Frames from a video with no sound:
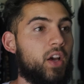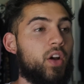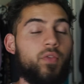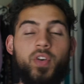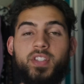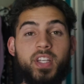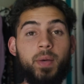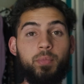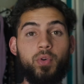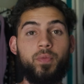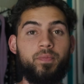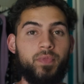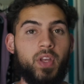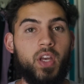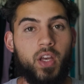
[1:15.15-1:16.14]
For example,
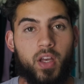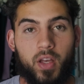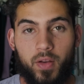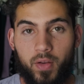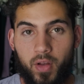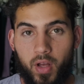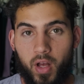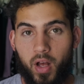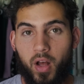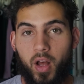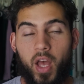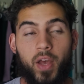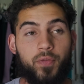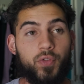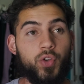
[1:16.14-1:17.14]

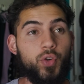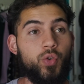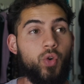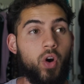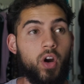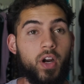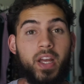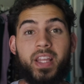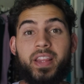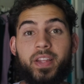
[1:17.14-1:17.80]
if you are in the